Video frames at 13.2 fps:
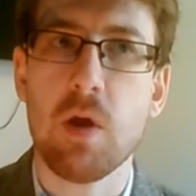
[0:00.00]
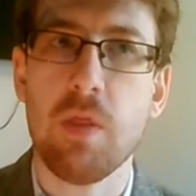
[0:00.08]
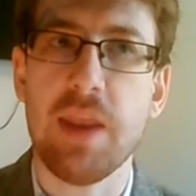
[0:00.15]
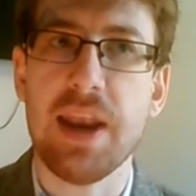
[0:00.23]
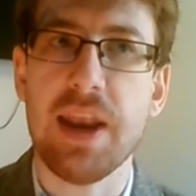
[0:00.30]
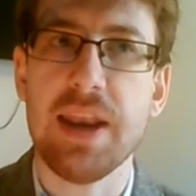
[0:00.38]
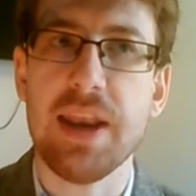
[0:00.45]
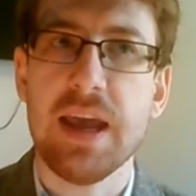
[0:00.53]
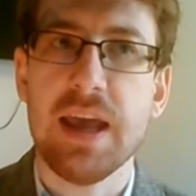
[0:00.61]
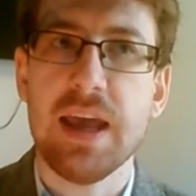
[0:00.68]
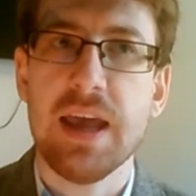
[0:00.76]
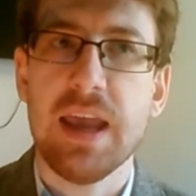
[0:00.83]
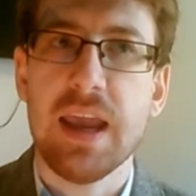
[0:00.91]
got the
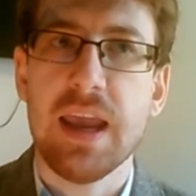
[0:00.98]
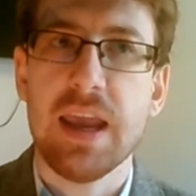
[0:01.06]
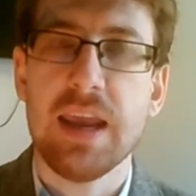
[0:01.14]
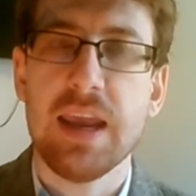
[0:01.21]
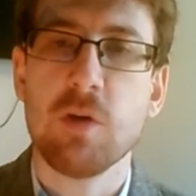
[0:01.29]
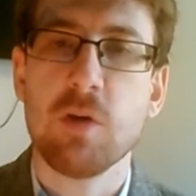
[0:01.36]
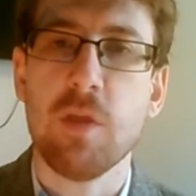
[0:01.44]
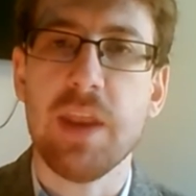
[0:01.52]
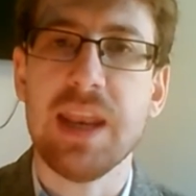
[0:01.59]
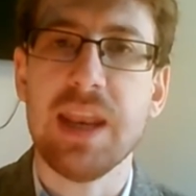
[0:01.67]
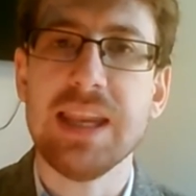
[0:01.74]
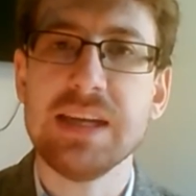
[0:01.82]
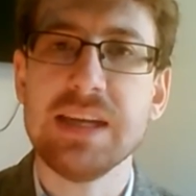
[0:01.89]
he's got
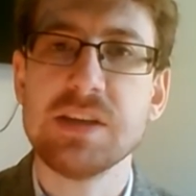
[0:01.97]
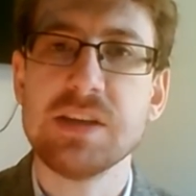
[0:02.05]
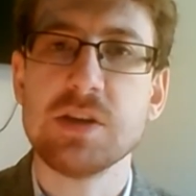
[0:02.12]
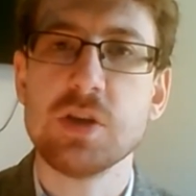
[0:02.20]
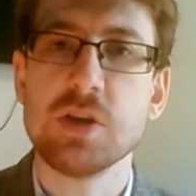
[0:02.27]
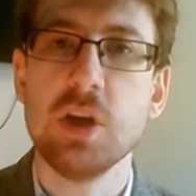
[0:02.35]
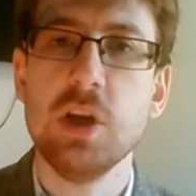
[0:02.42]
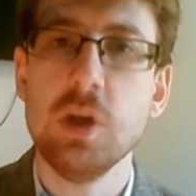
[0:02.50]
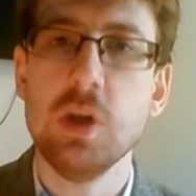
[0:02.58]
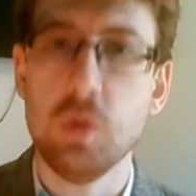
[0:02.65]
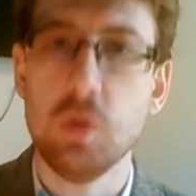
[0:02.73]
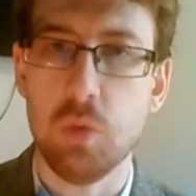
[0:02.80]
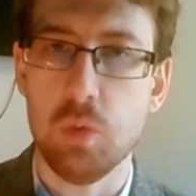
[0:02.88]
the least to
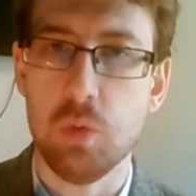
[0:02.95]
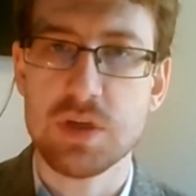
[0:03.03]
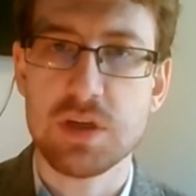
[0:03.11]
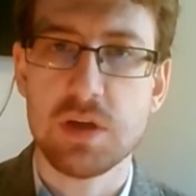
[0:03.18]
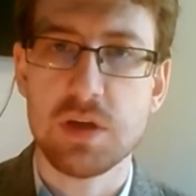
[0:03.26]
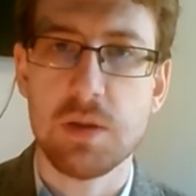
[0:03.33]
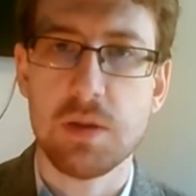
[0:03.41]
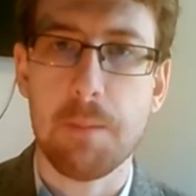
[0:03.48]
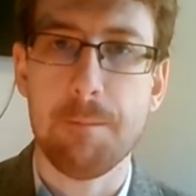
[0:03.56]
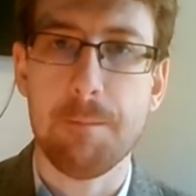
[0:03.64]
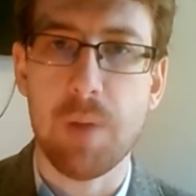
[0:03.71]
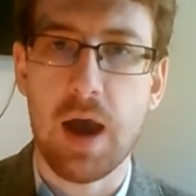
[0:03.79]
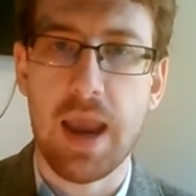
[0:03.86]
lose
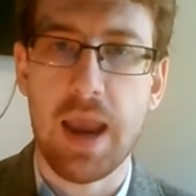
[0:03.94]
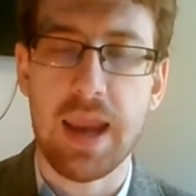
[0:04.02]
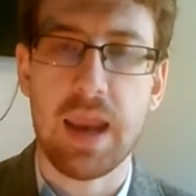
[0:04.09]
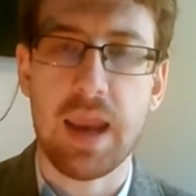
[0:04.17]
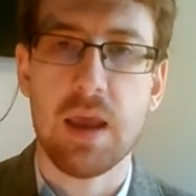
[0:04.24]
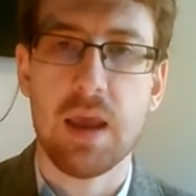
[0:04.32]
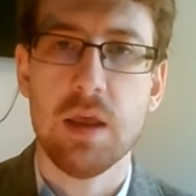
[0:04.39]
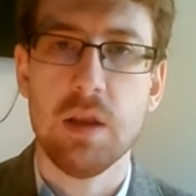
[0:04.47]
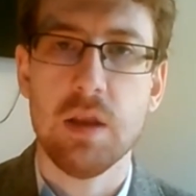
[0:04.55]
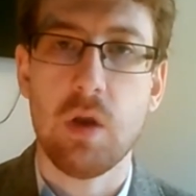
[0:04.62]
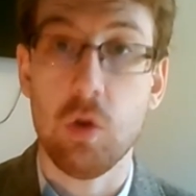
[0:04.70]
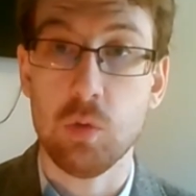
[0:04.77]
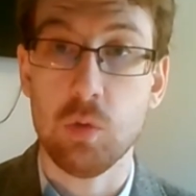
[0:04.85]
by
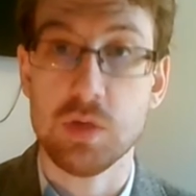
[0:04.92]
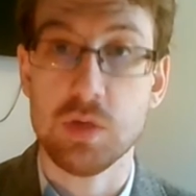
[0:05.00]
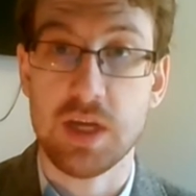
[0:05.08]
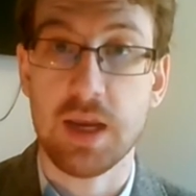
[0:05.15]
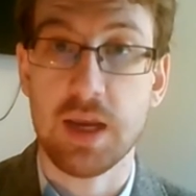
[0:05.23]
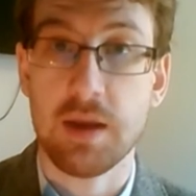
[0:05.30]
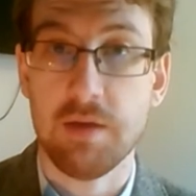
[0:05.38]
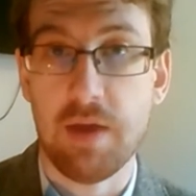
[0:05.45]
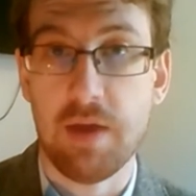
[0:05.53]
losing.